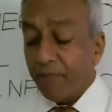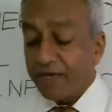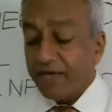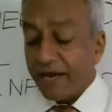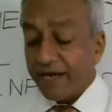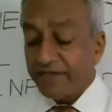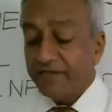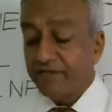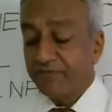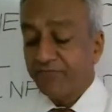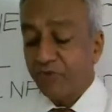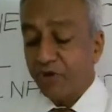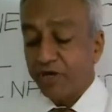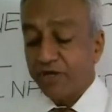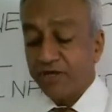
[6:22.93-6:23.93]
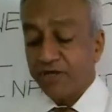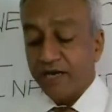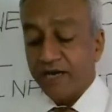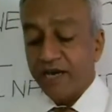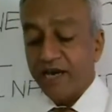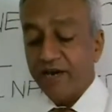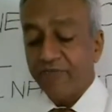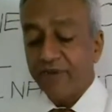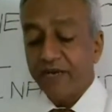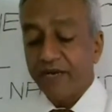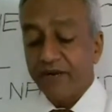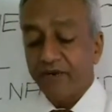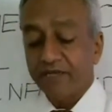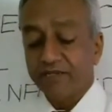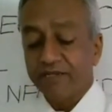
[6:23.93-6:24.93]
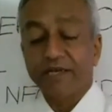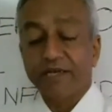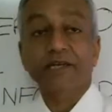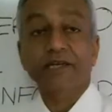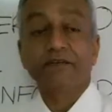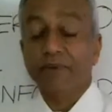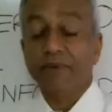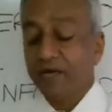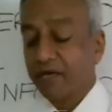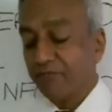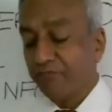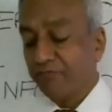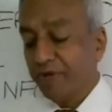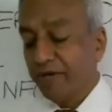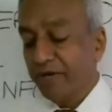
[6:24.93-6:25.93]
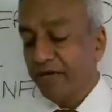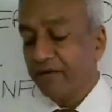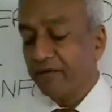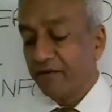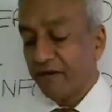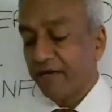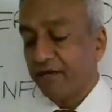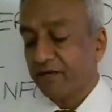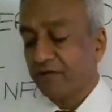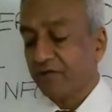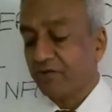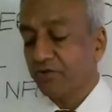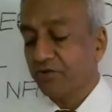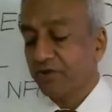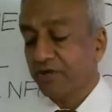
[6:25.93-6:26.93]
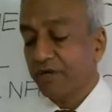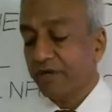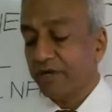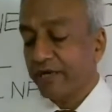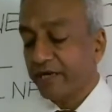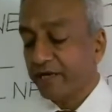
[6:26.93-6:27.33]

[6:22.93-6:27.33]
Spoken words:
But at this point, I have been advised that it is my complete right to